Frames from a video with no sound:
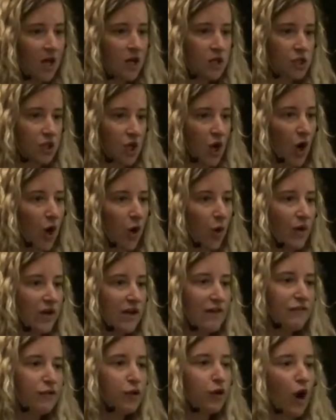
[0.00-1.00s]
So
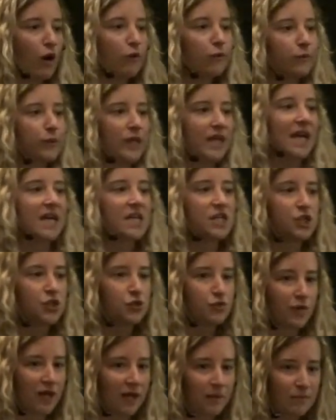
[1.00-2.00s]
if you go to the
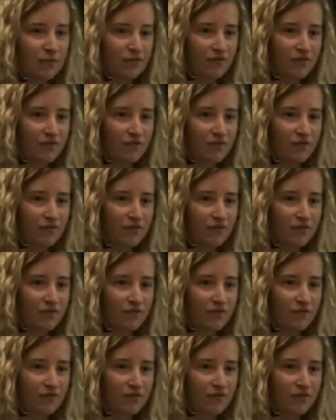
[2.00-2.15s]
extreme